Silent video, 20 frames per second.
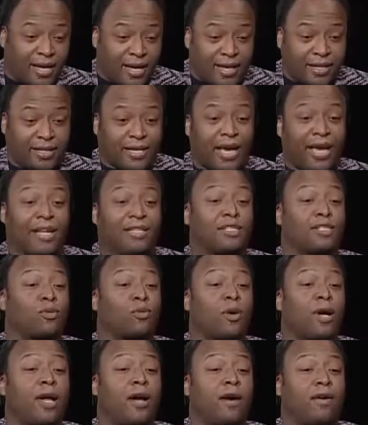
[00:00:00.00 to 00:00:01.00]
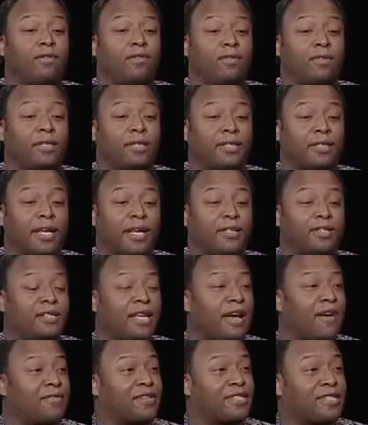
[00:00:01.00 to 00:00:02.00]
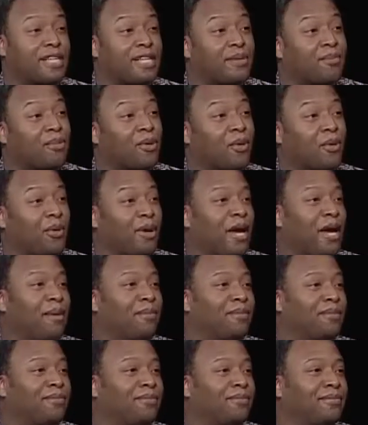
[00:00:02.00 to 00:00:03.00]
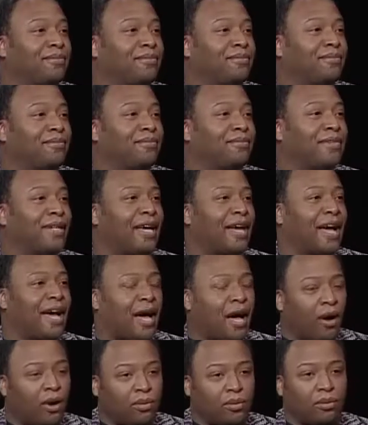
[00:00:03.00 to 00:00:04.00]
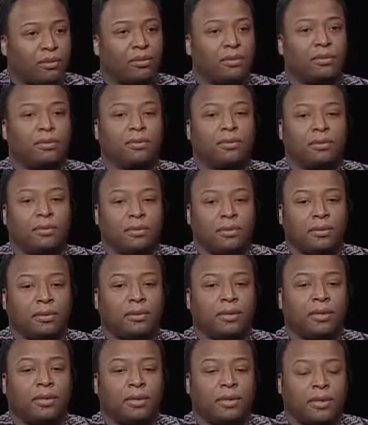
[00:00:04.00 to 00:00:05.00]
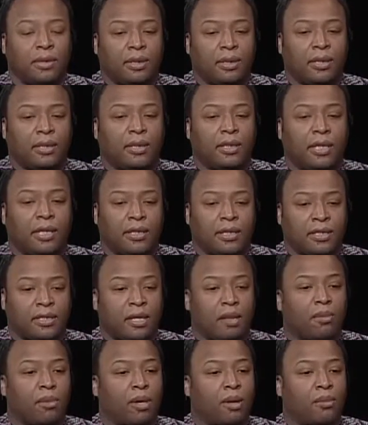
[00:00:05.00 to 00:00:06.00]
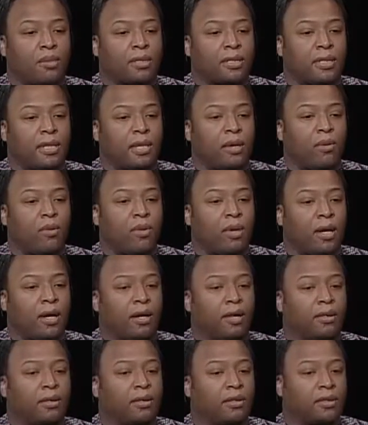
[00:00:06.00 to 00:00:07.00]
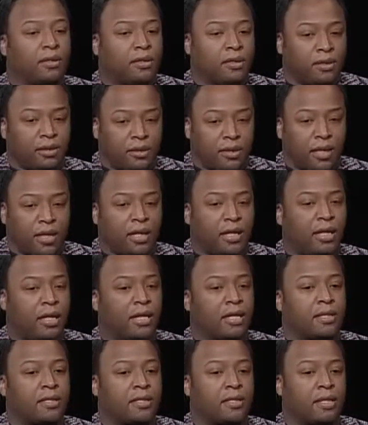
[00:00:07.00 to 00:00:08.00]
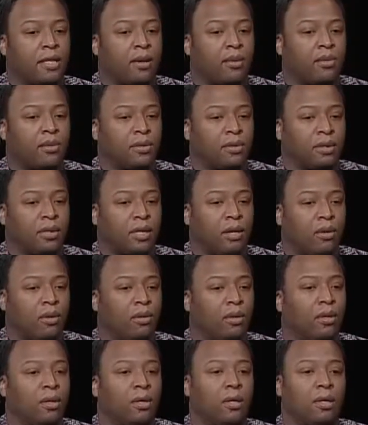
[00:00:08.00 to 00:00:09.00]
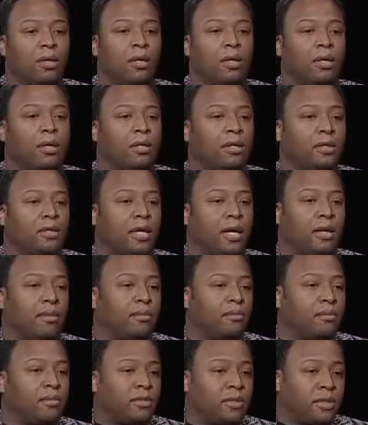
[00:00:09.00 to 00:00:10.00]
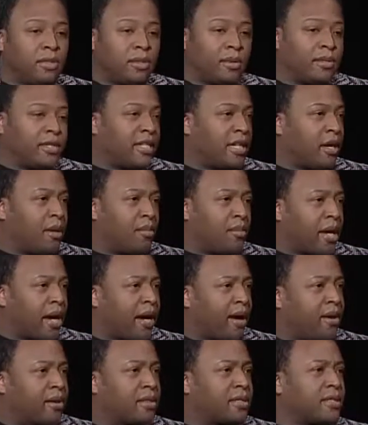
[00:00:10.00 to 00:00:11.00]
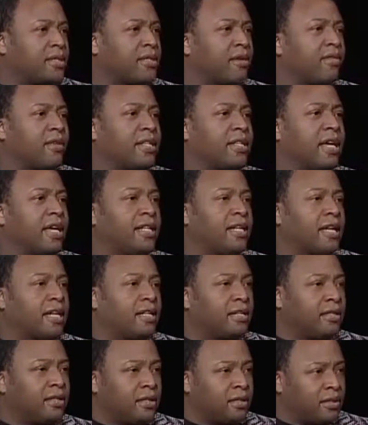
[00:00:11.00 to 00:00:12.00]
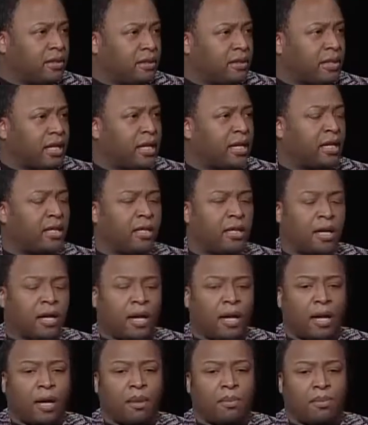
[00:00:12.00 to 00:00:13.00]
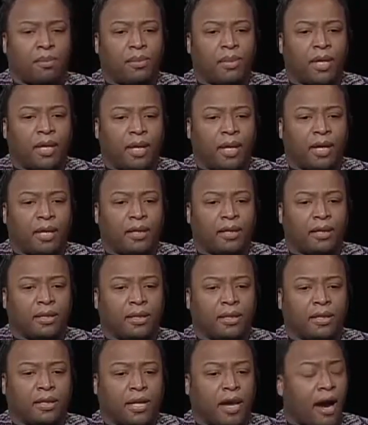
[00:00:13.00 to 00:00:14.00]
at the age of 12, they used to have a CETA program out in the suburbs where young kids that single parents and stuff like that, they can get